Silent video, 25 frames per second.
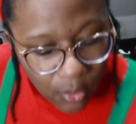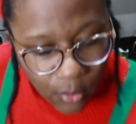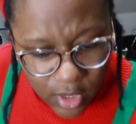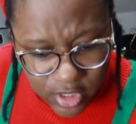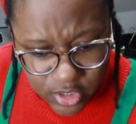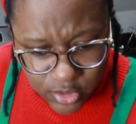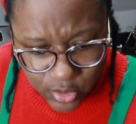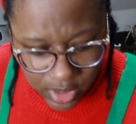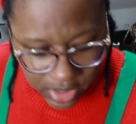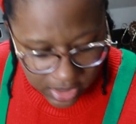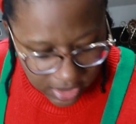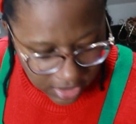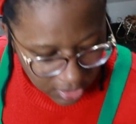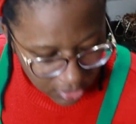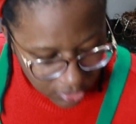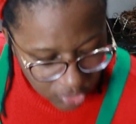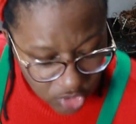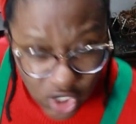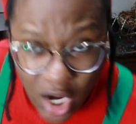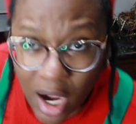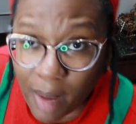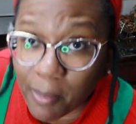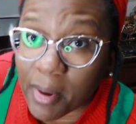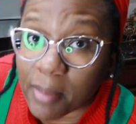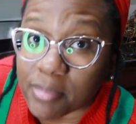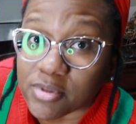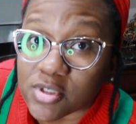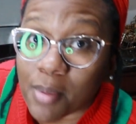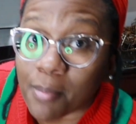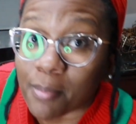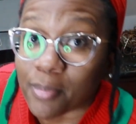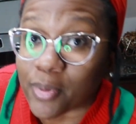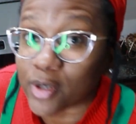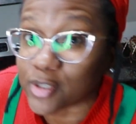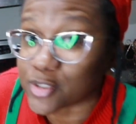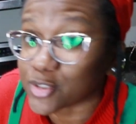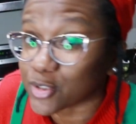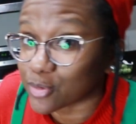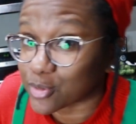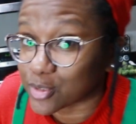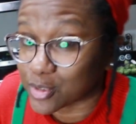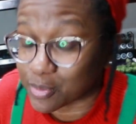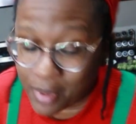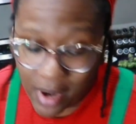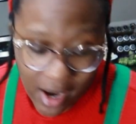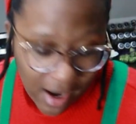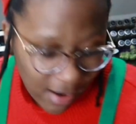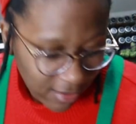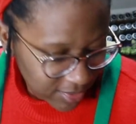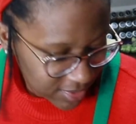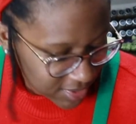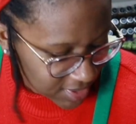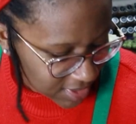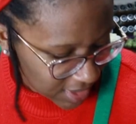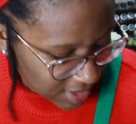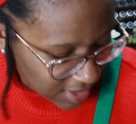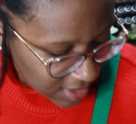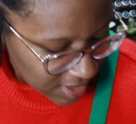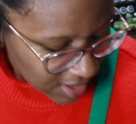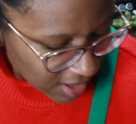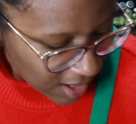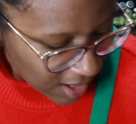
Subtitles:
what's we're gonna do? Chop up some Brussels sprouts